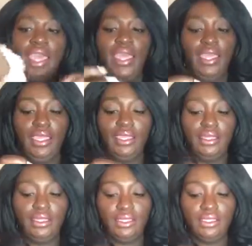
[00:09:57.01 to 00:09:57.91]

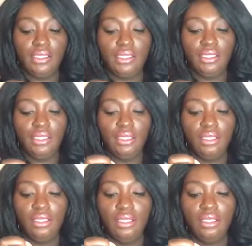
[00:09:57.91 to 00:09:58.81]
and
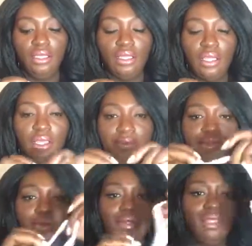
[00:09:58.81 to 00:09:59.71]

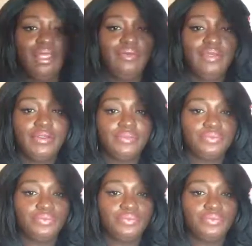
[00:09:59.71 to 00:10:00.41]
absolutely love it.